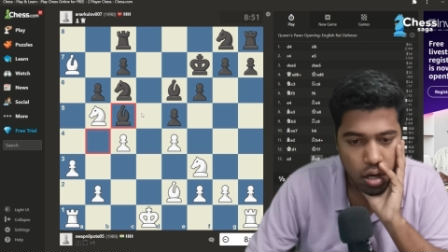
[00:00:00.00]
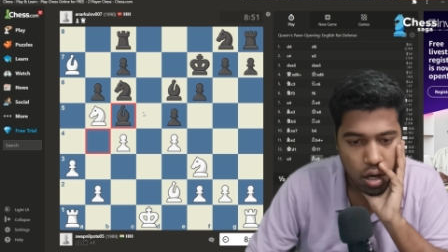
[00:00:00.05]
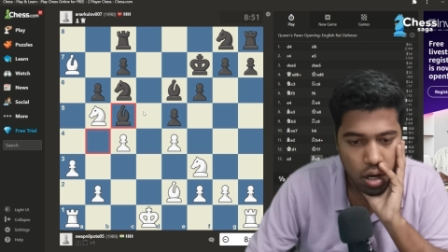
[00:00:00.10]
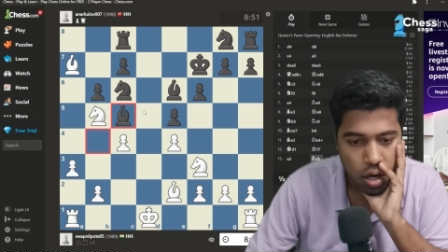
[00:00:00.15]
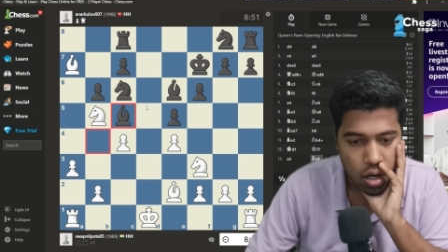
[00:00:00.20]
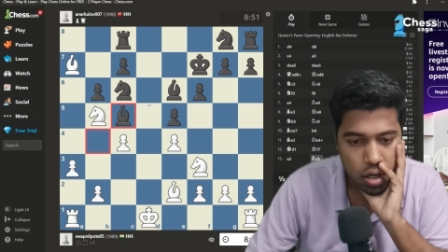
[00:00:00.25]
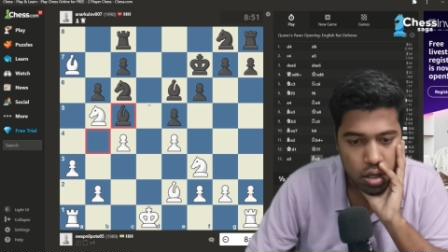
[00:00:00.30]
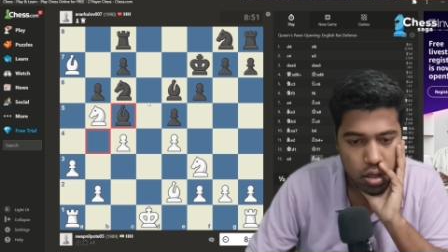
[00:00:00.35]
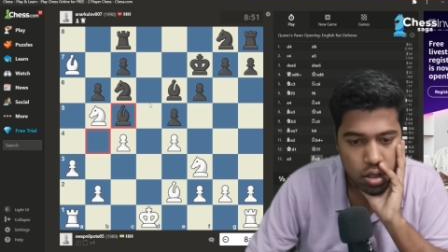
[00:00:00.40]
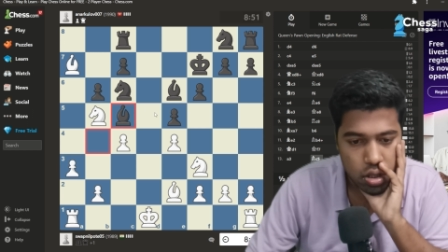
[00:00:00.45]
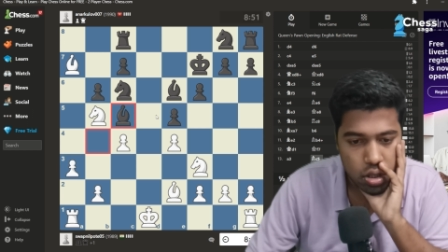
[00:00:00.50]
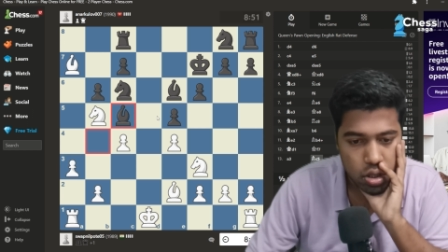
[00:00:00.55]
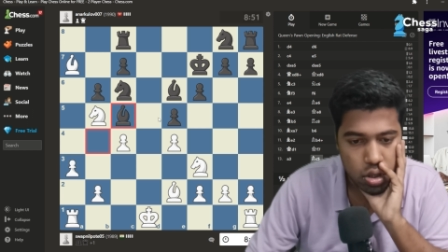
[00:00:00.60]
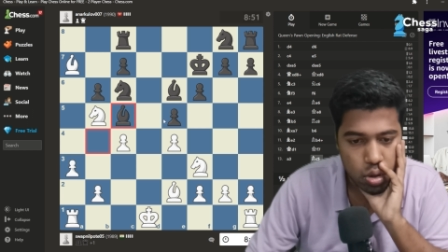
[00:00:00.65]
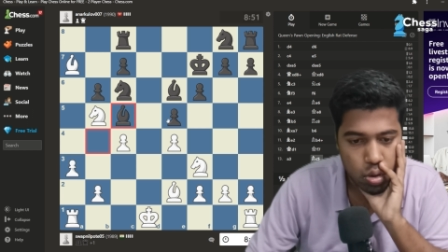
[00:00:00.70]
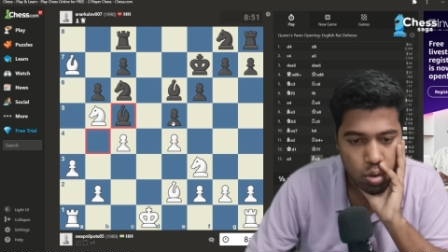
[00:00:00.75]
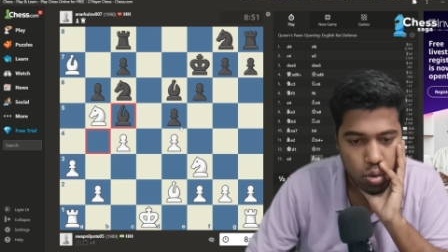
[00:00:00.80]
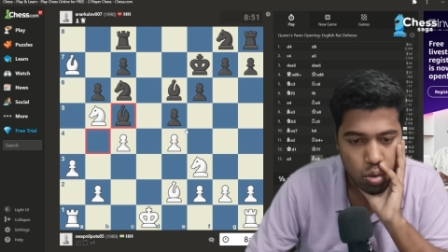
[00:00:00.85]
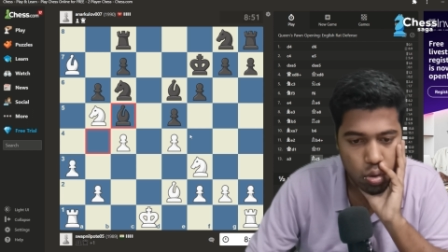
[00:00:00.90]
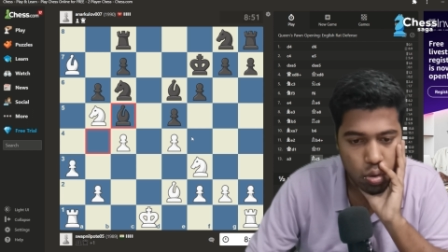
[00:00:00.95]
I just
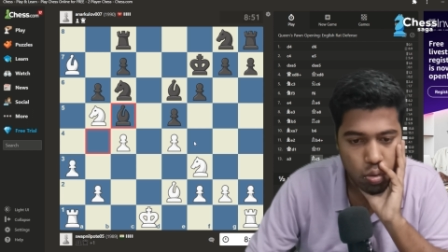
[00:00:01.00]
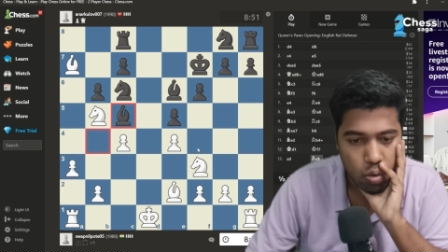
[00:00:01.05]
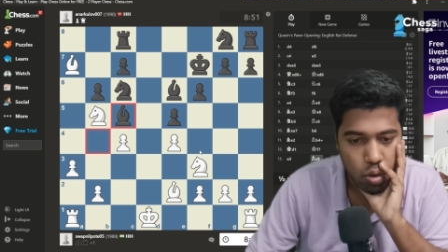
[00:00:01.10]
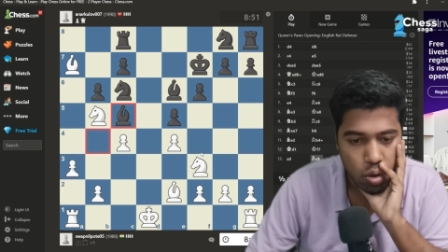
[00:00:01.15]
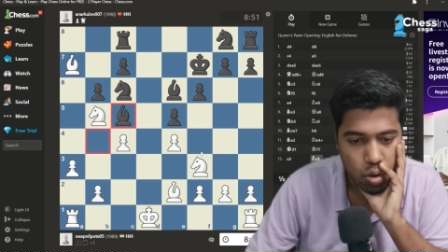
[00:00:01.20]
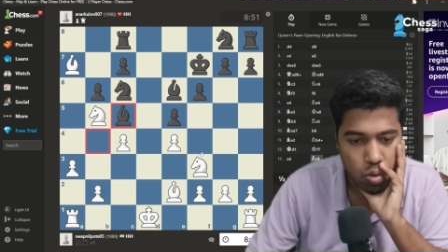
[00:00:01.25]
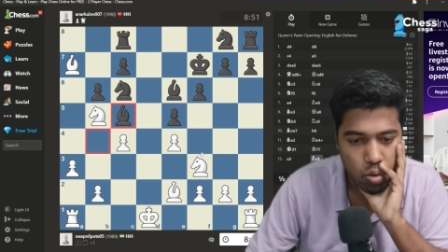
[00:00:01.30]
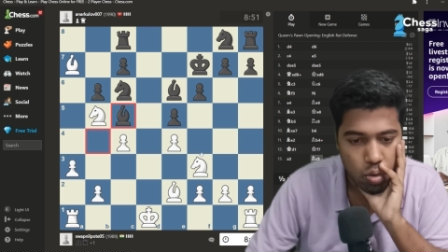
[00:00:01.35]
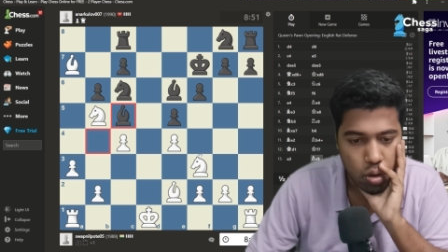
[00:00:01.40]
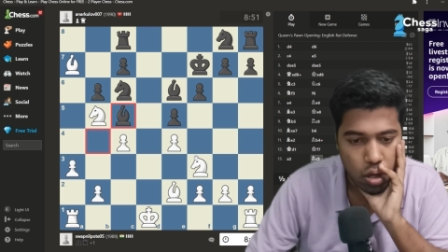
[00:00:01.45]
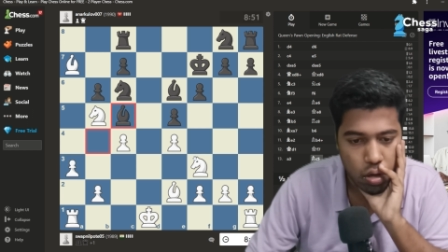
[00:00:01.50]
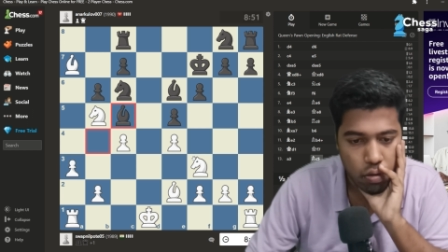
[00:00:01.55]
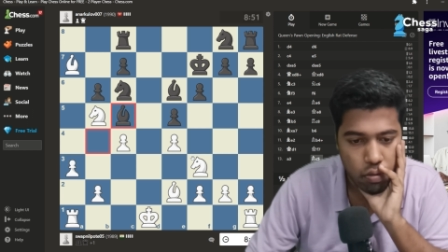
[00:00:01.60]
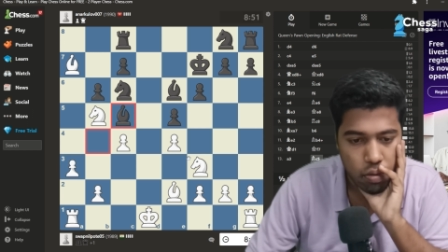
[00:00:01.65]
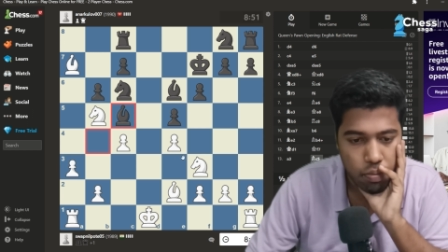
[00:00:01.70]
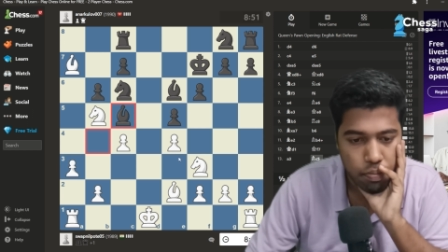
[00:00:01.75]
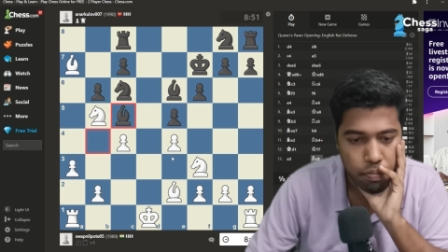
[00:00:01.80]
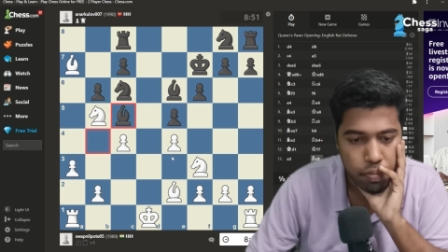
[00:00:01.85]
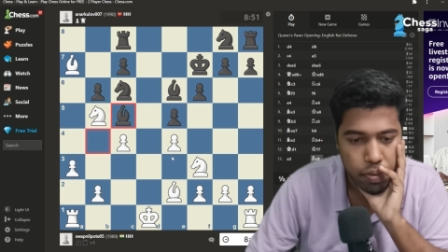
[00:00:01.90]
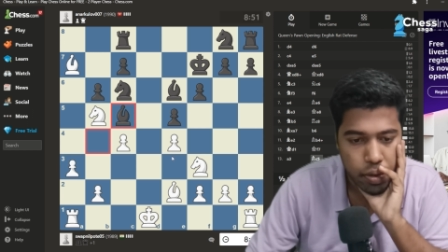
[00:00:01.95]
don't want to give
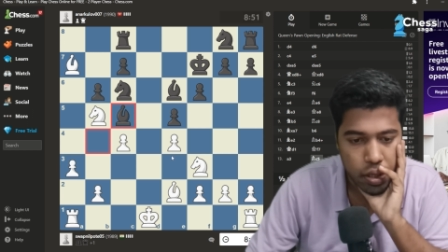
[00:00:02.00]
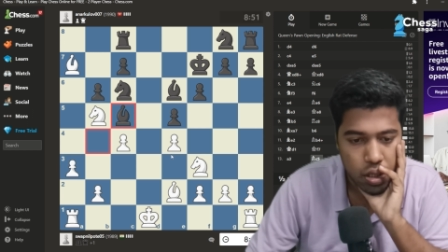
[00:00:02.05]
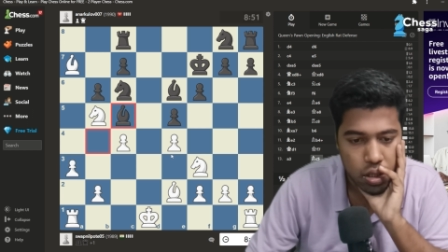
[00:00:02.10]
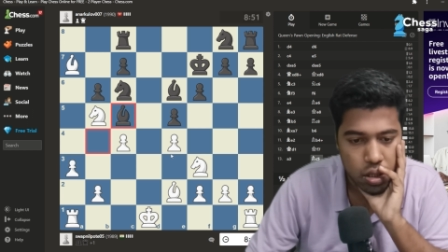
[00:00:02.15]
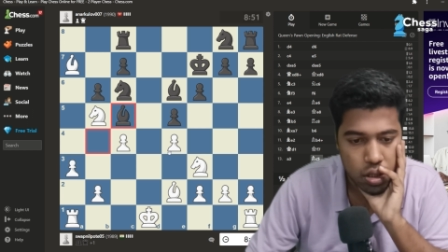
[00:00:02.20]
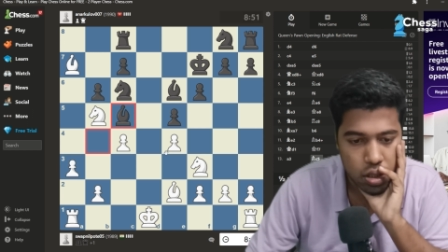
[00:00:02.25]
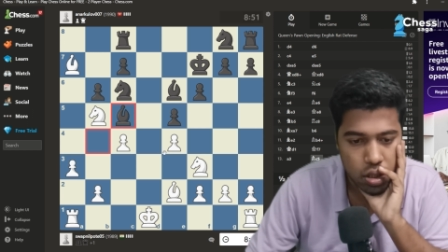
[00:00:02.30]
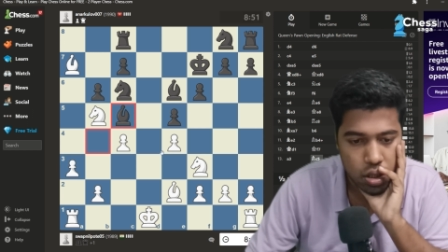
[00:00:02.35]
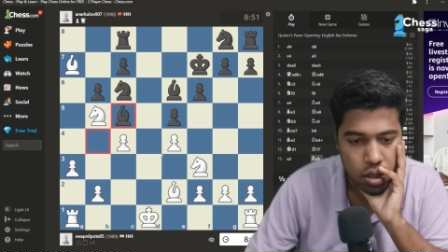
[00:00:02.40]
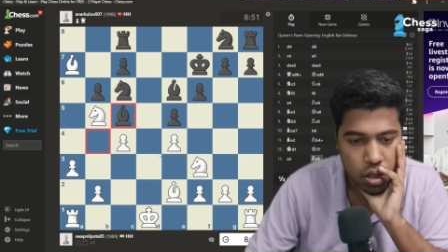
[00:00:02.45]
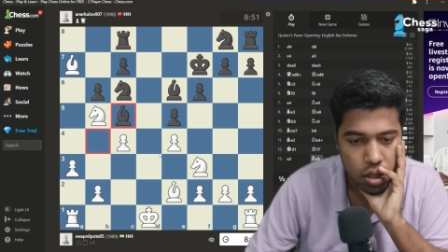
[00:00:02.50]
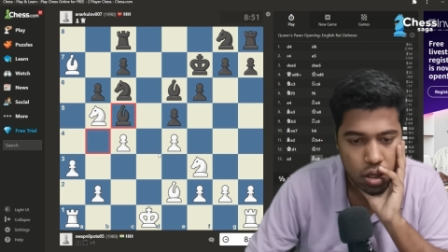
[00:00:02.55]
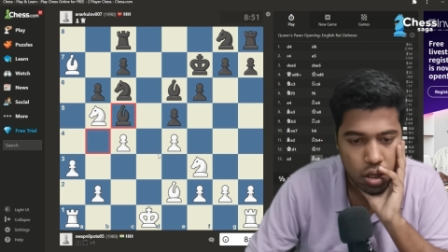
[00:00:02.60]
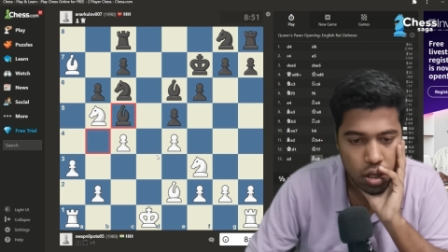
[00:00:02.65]
up peace.